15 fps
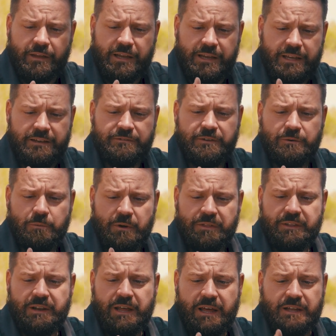even
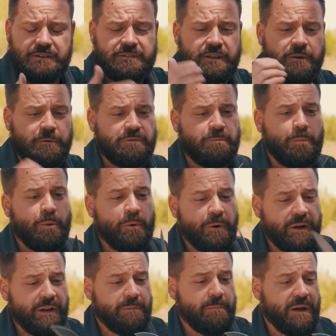with an edge that was
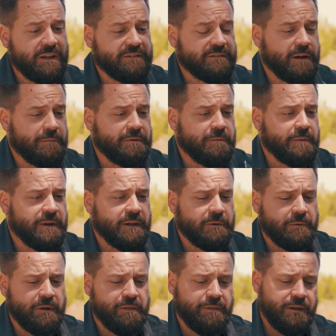pretty messed up to
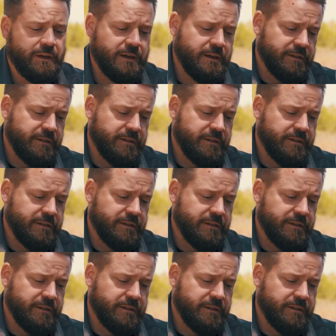begin with,